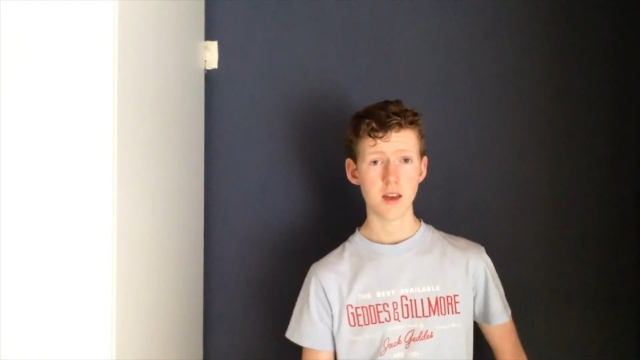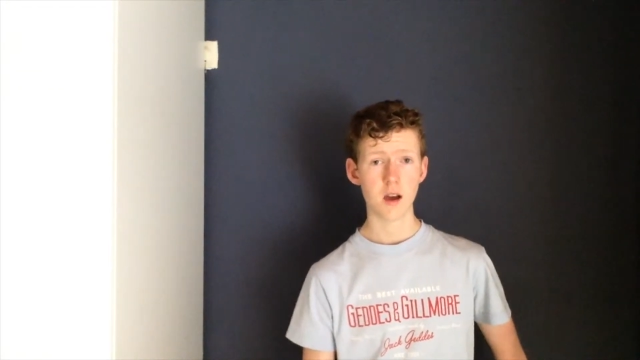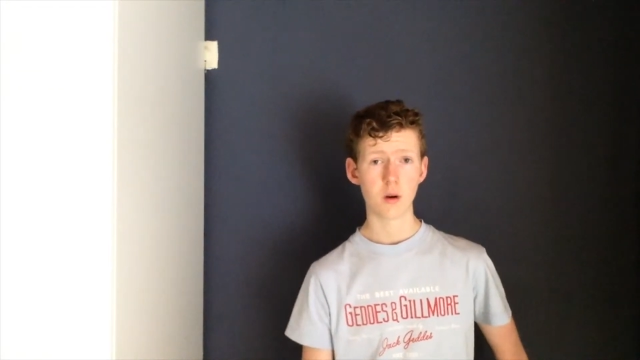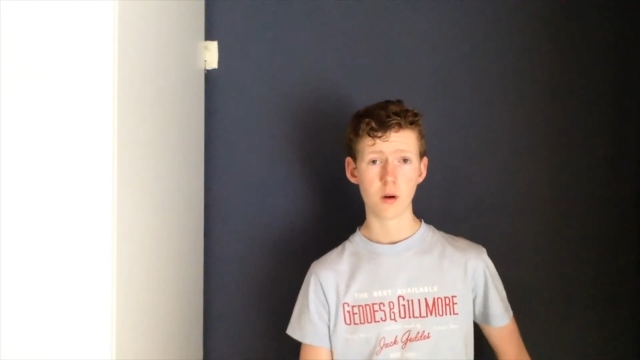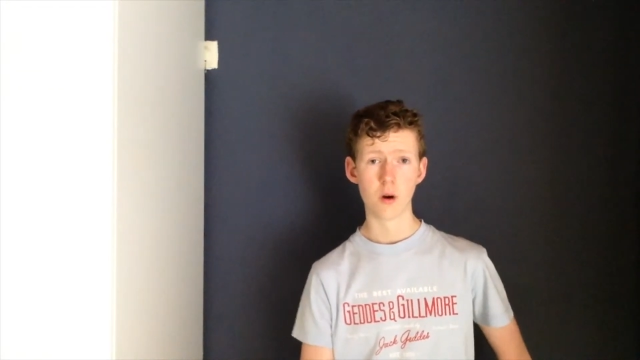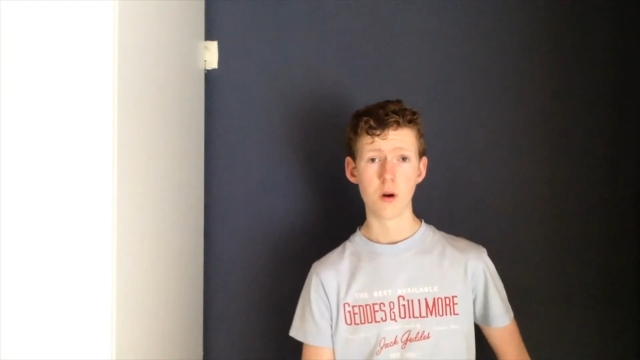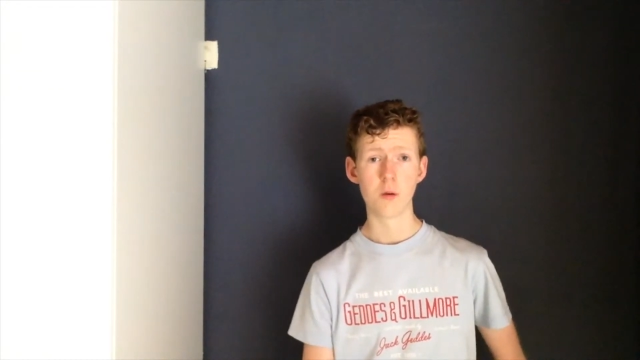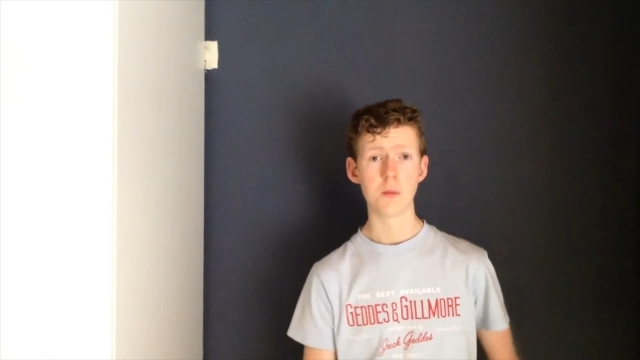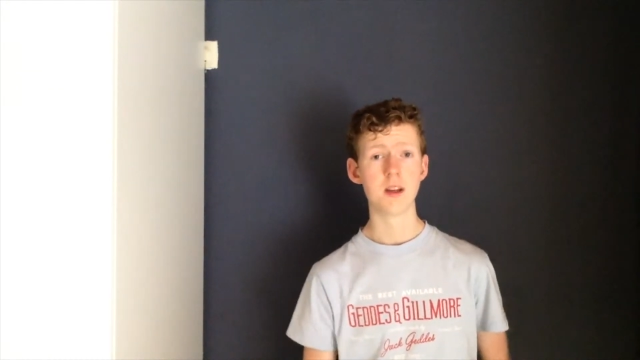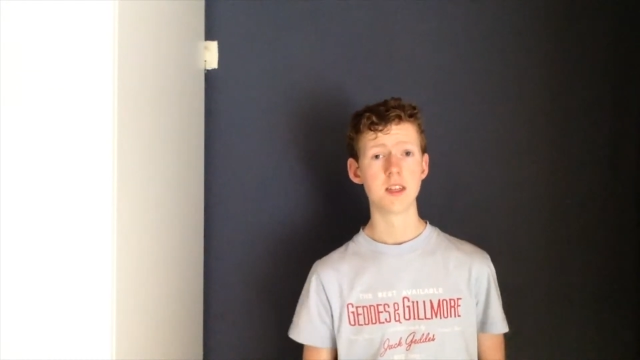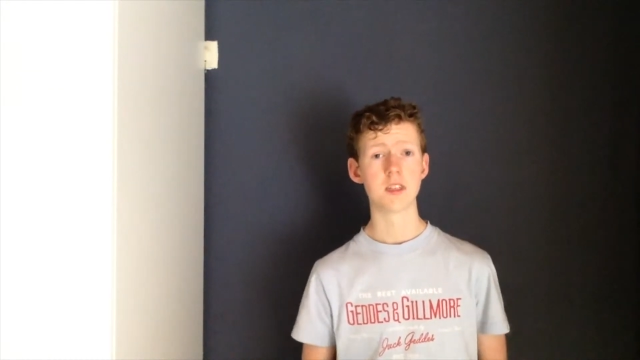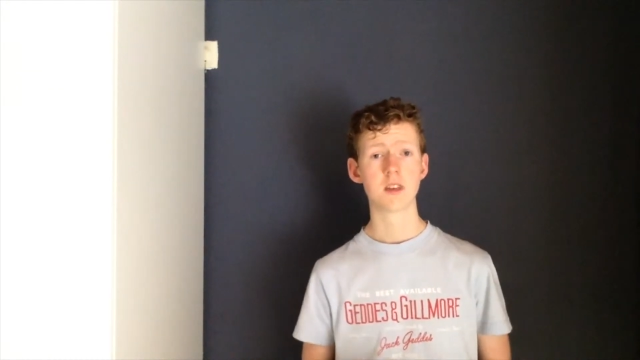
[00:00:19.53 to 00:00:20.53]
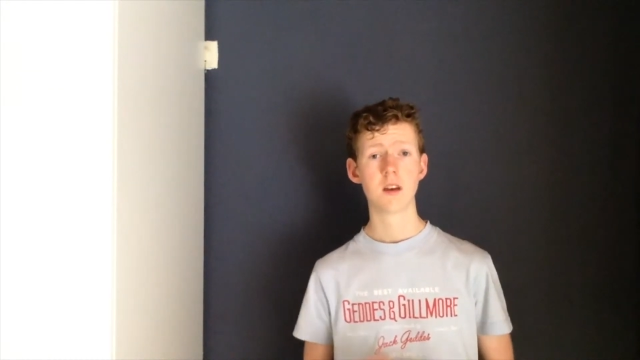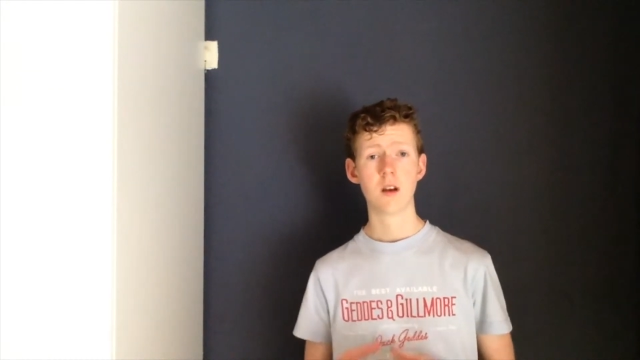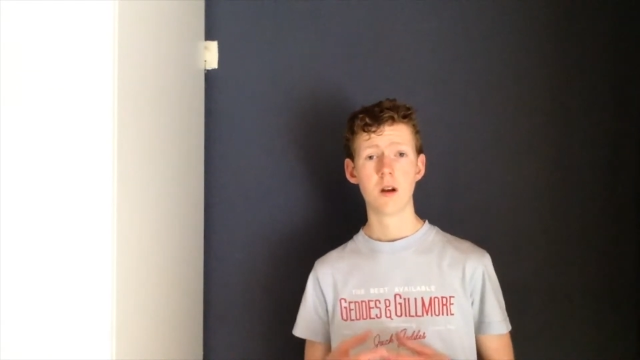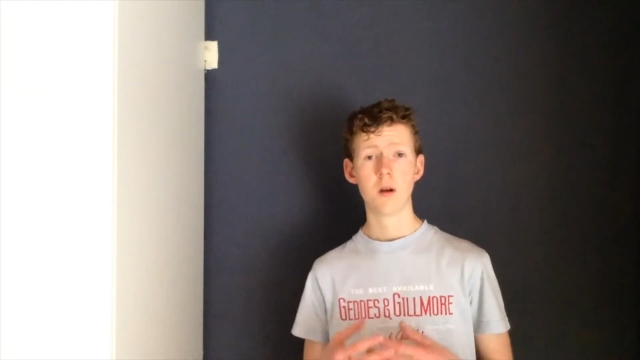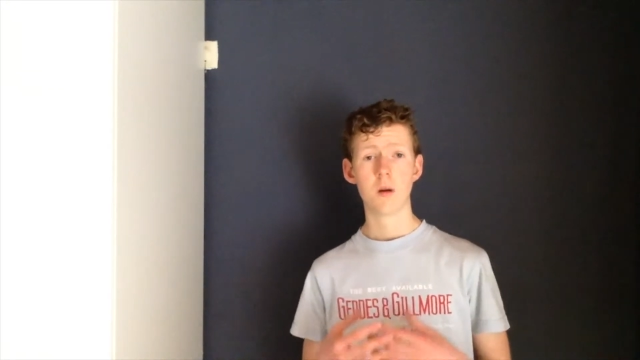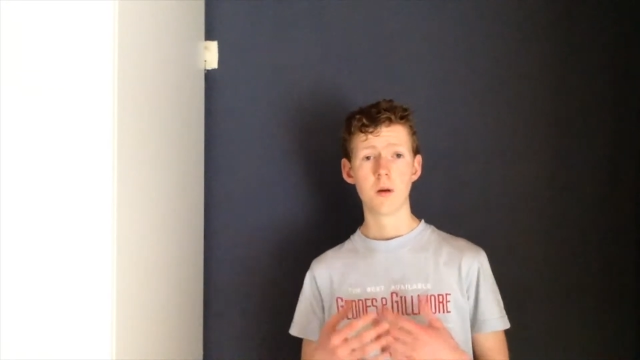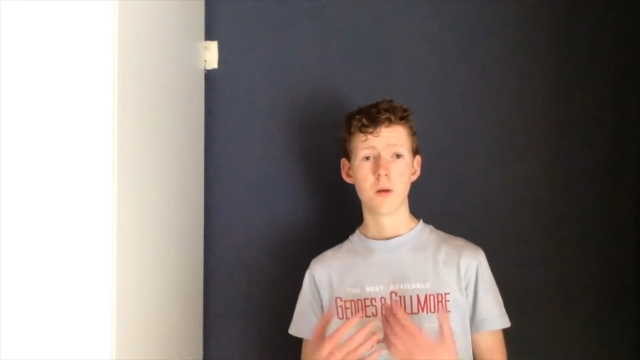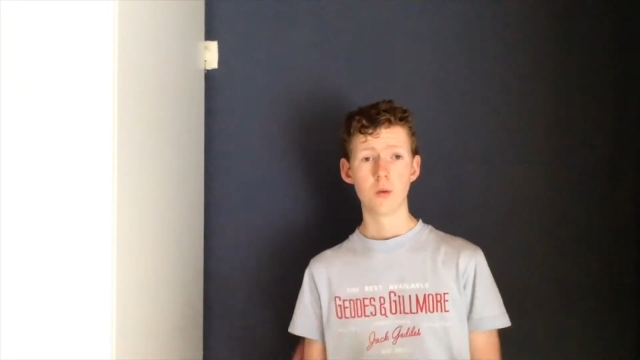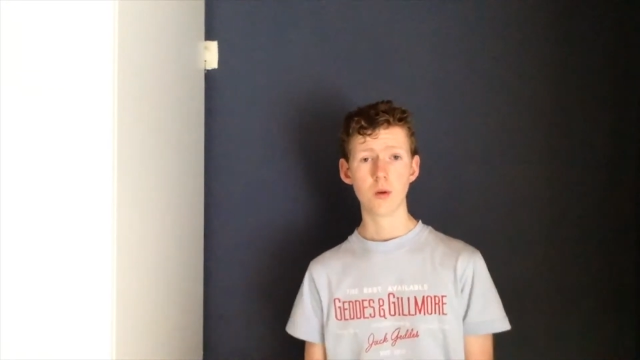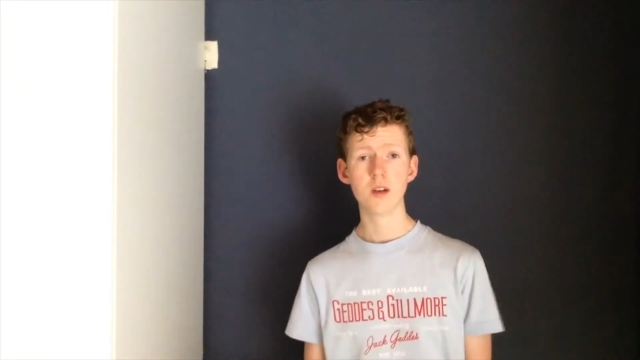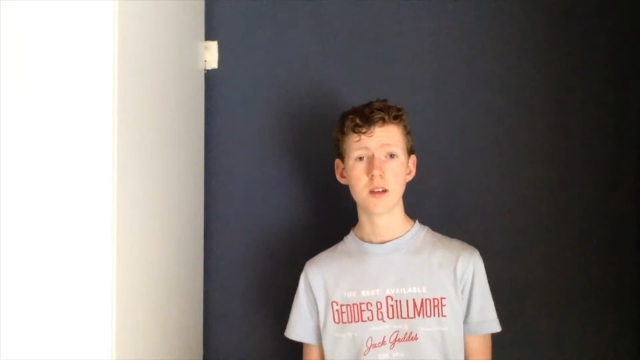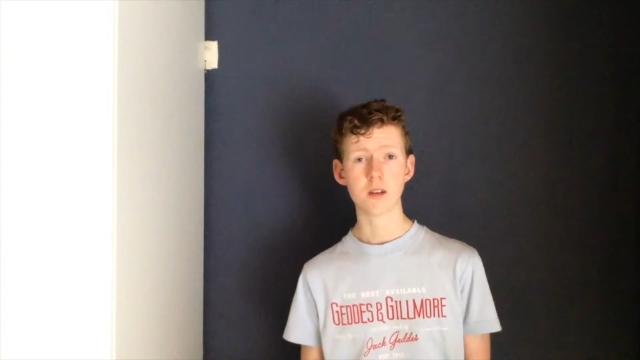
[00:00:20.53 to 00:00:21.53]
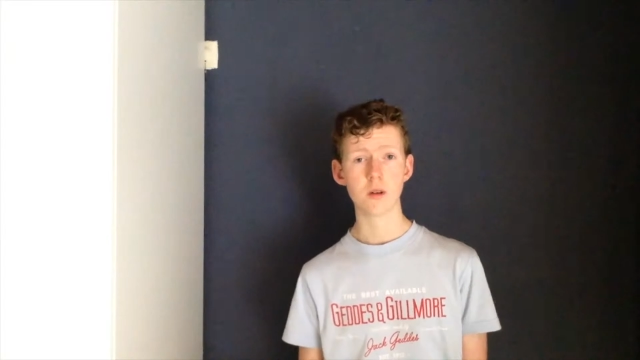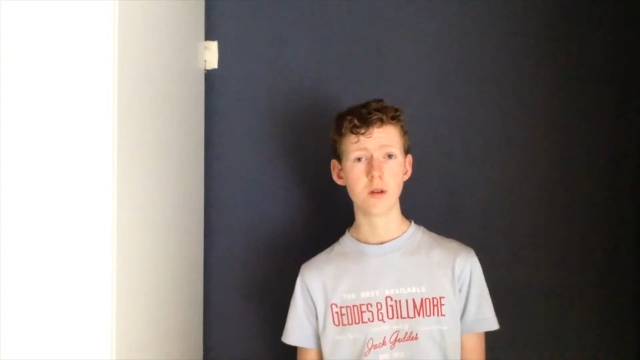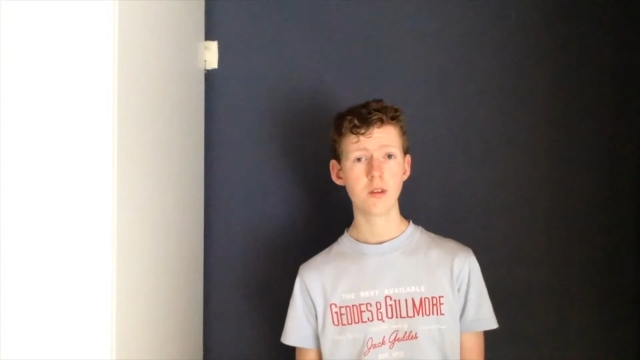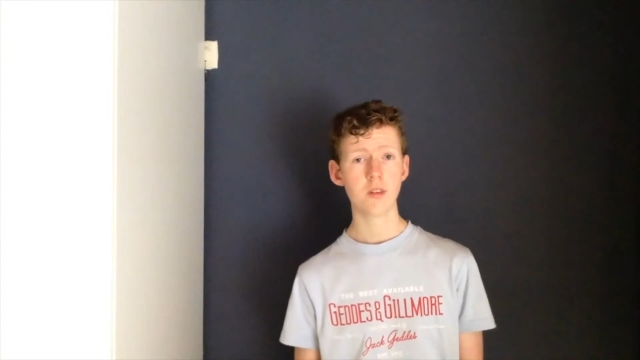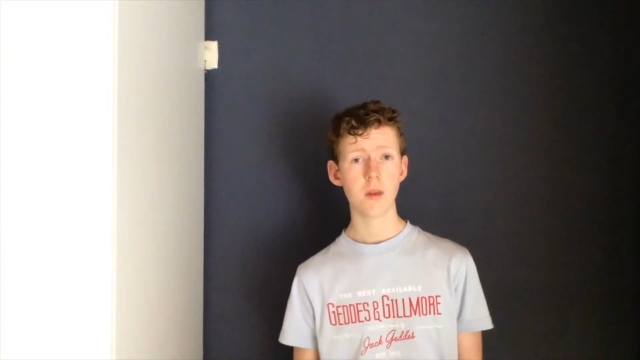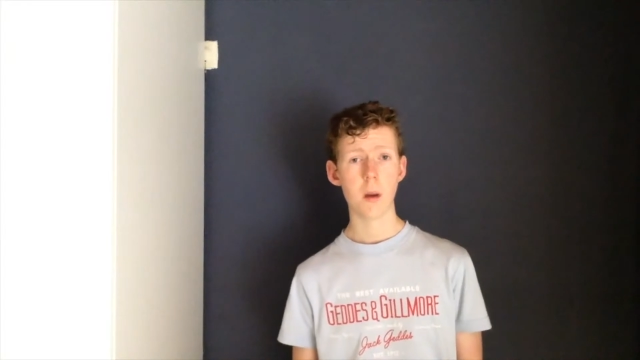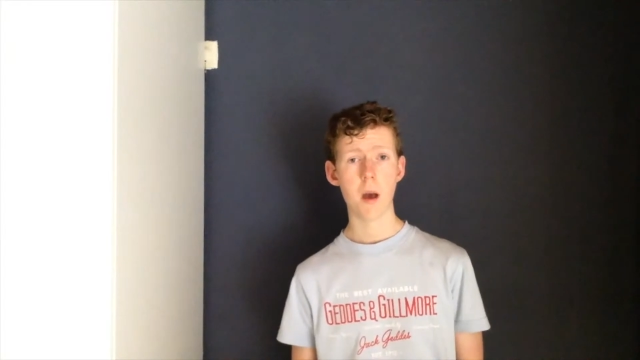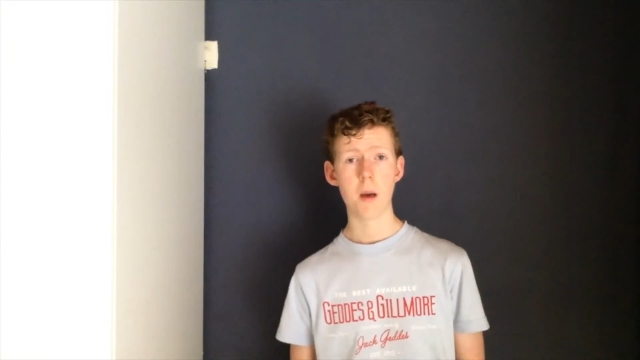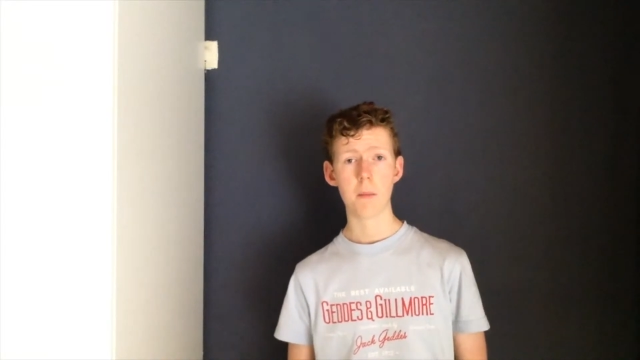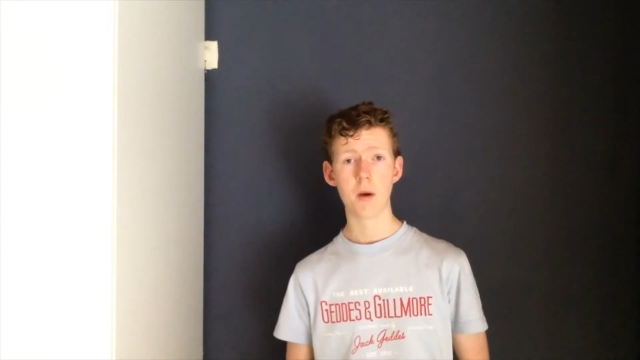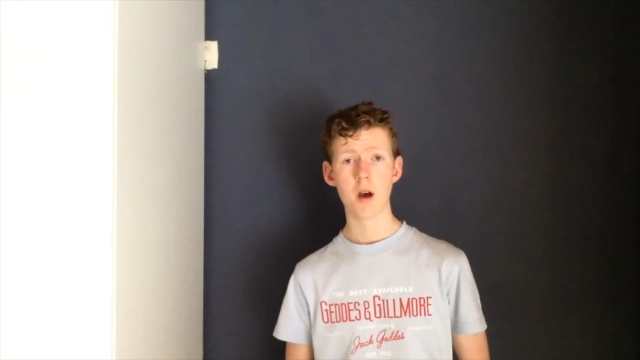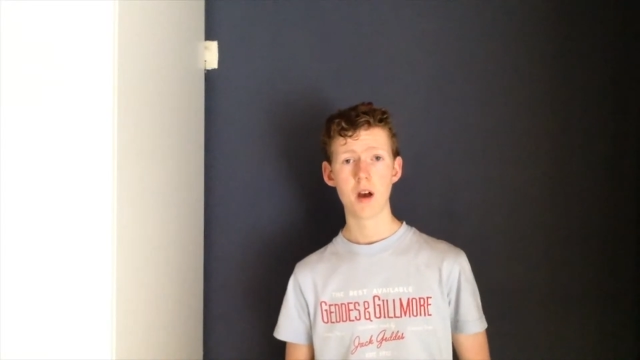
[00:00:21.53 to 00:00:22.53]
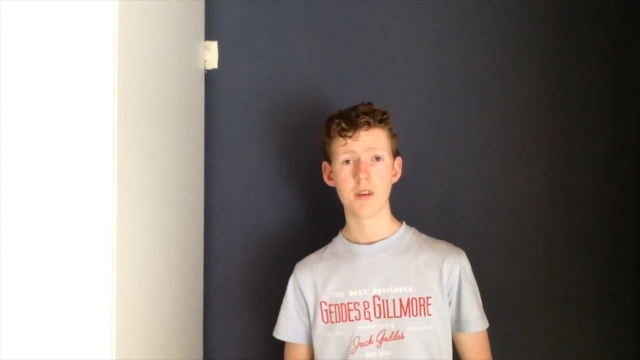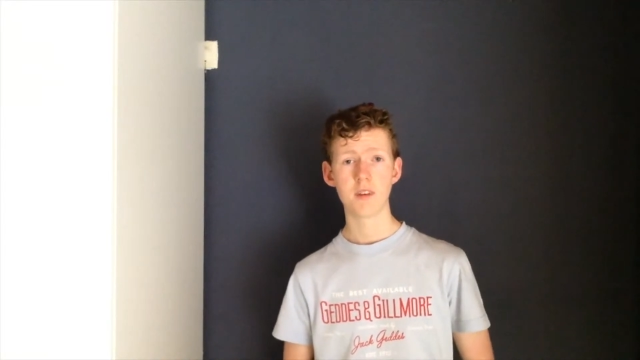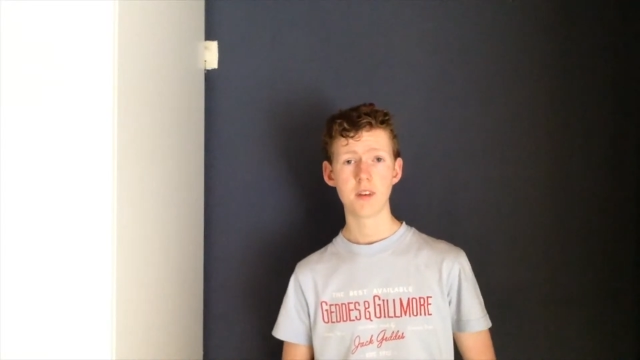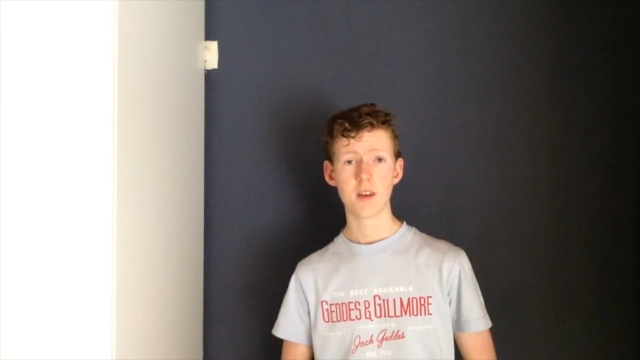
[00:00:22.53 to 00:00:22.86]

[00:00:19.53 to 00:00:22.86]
our home is really good, but